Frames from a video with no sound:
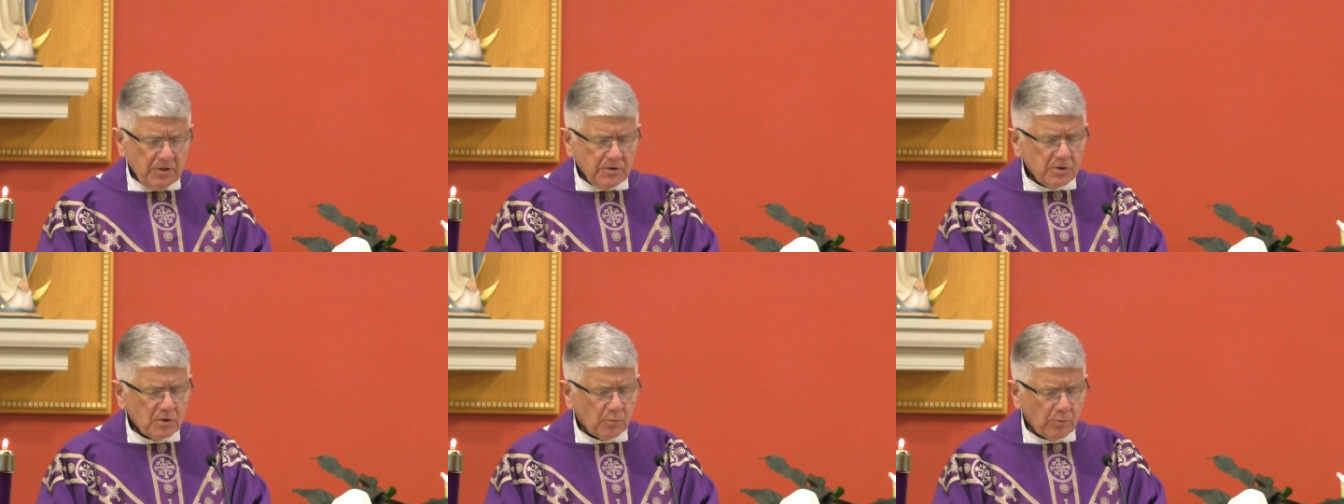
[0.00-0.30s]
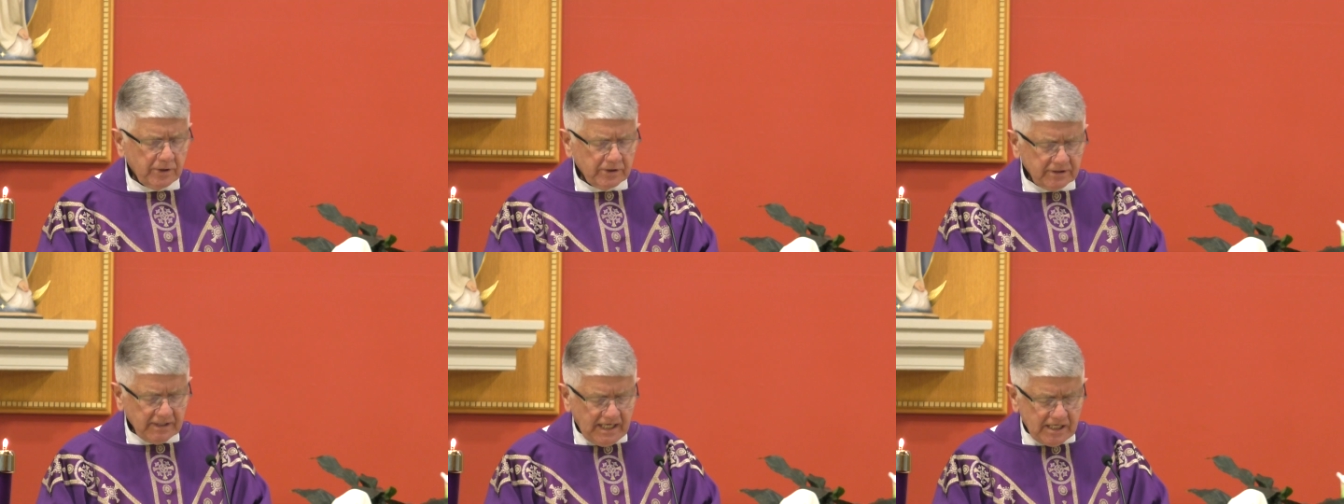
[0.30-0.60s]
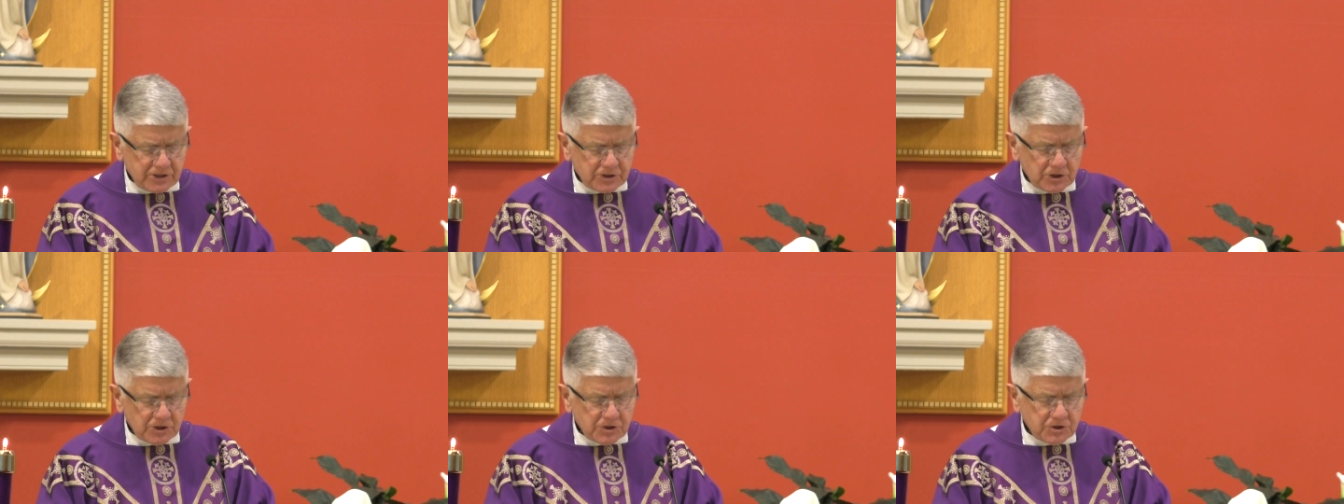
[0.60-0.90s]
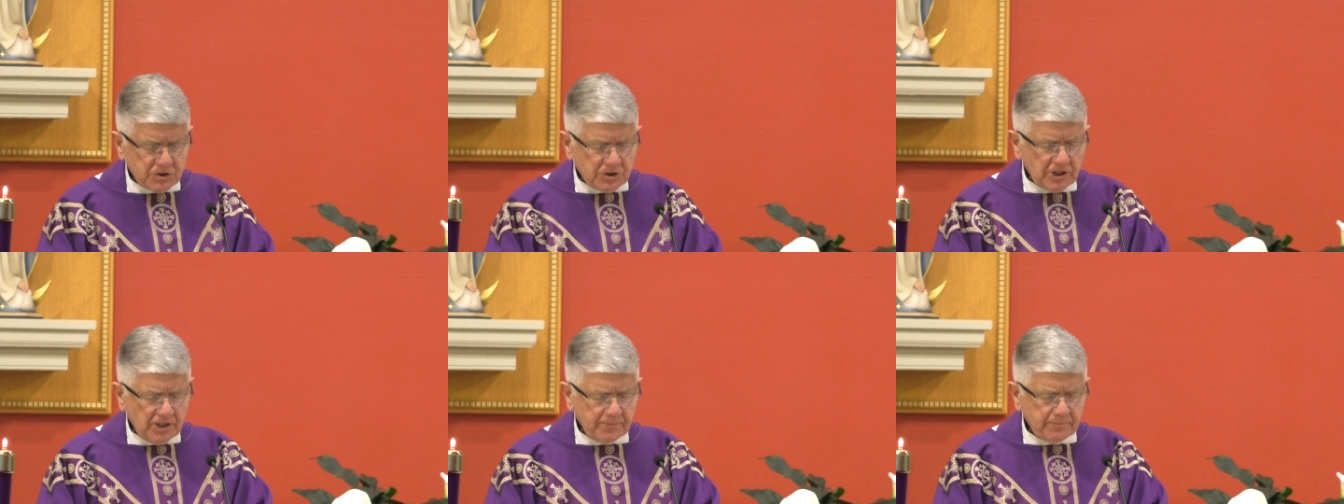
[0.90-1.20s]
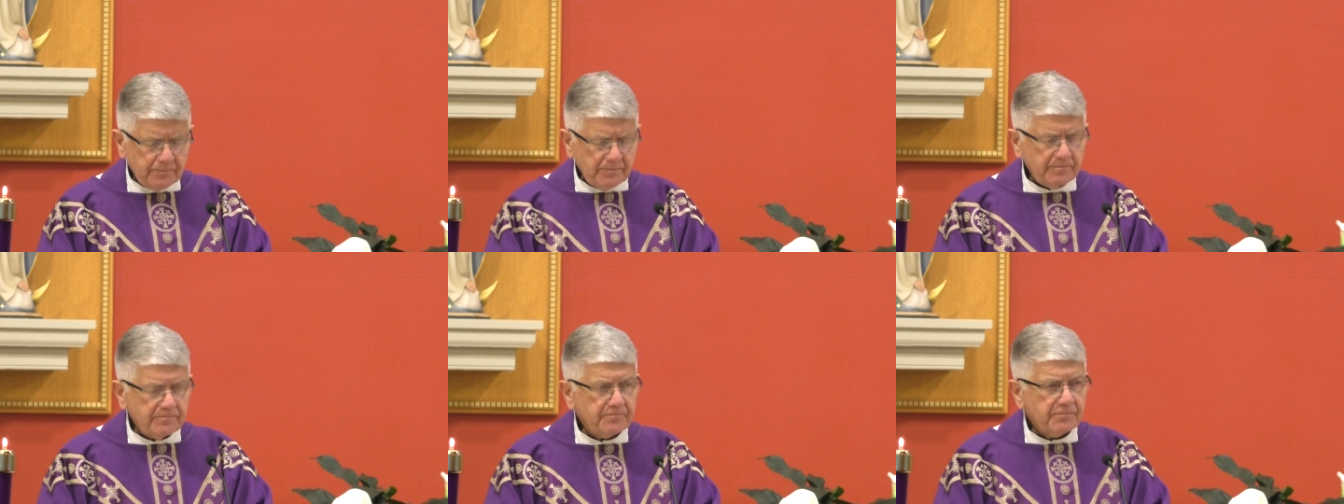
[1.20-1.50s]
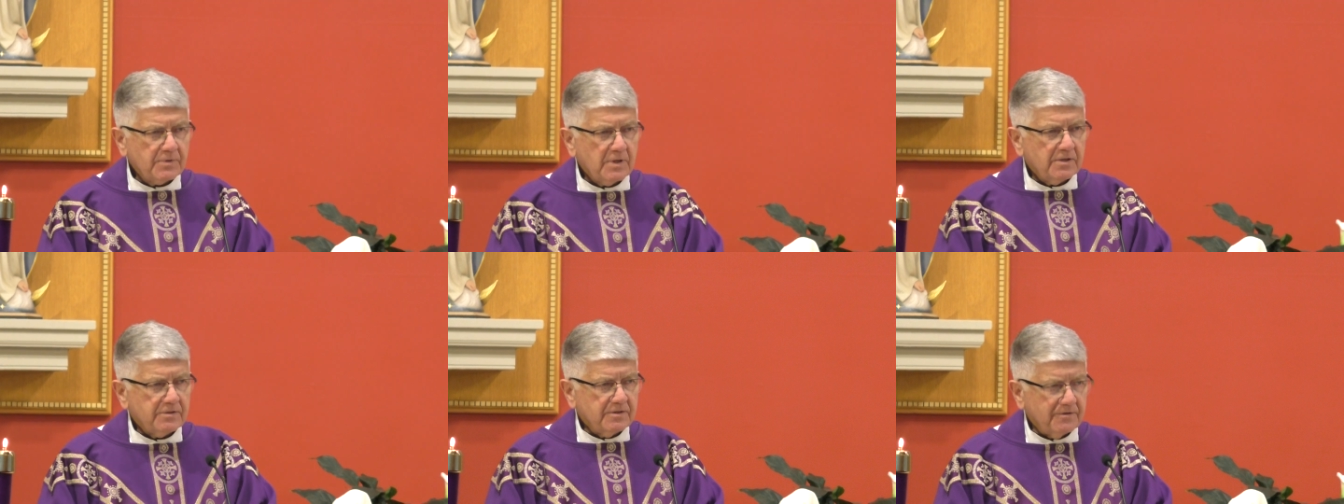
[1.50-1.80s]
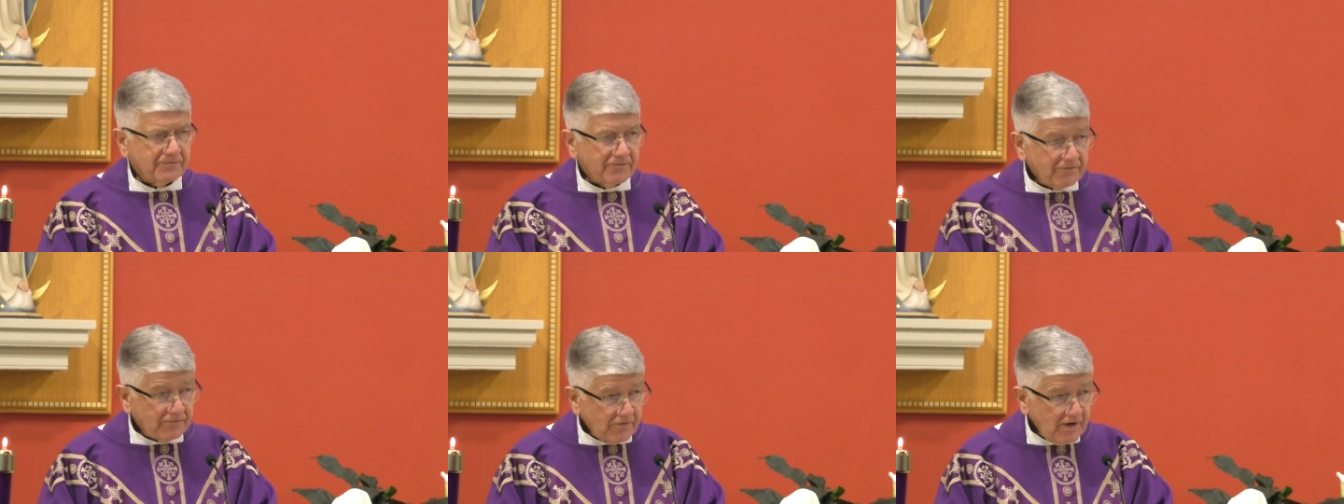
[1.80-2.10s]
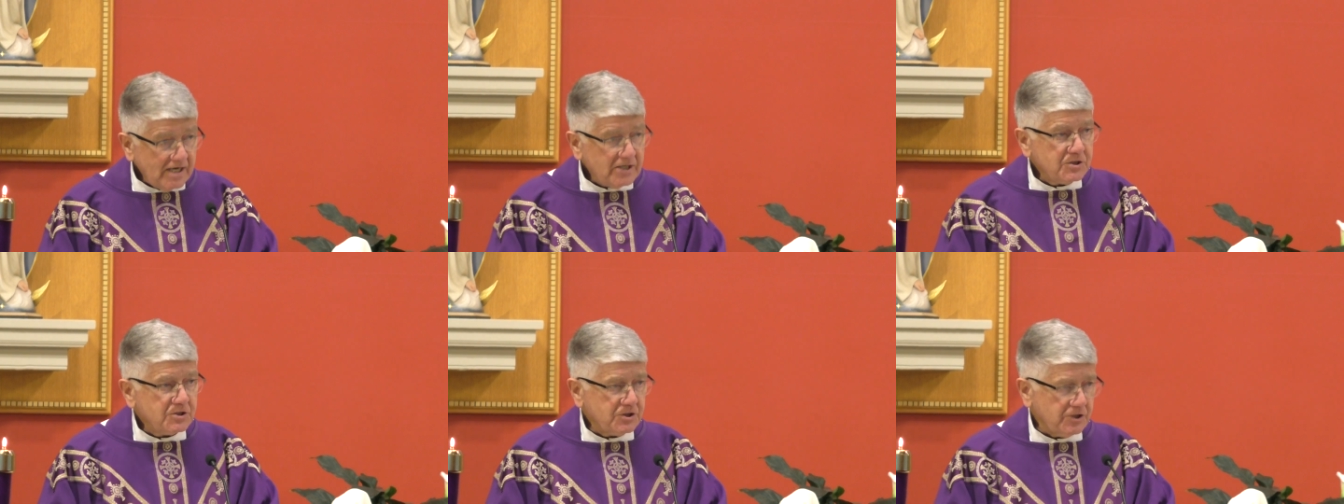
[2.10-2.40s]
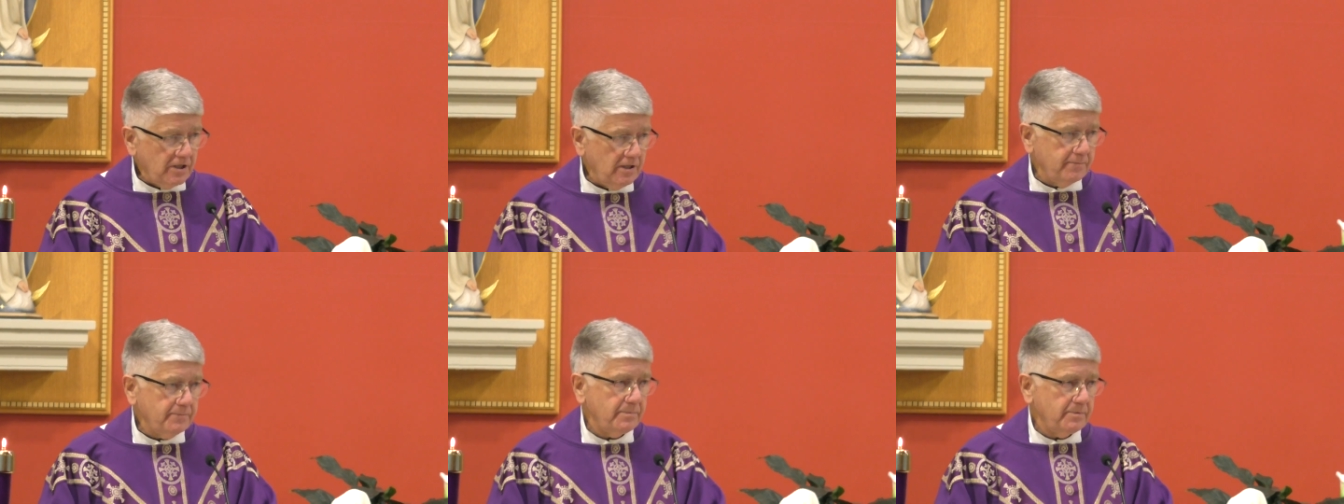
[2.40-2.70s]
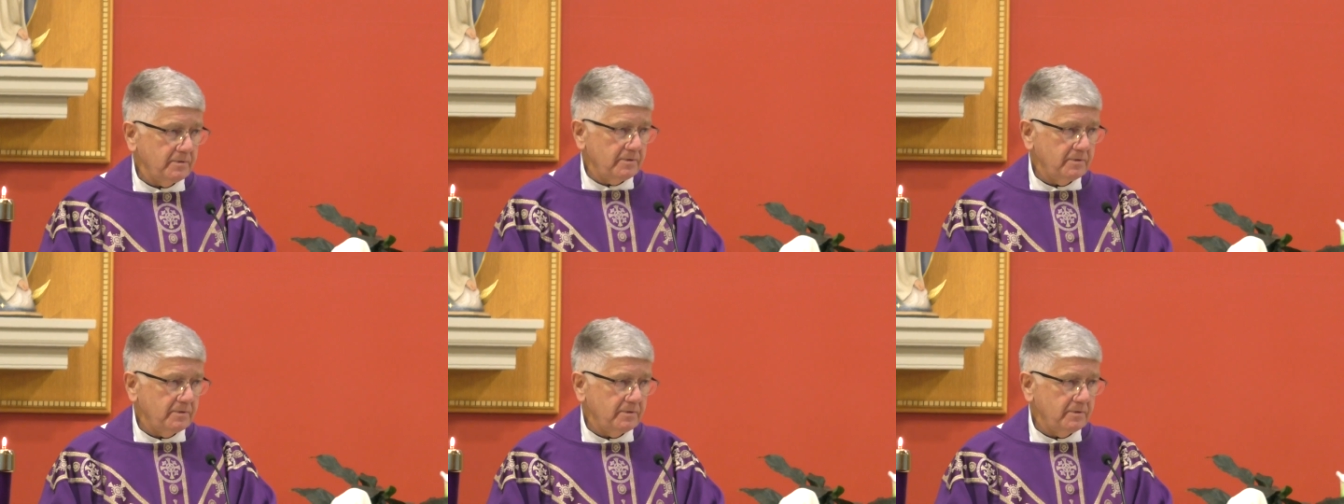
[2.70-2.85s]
the relationship, the friendship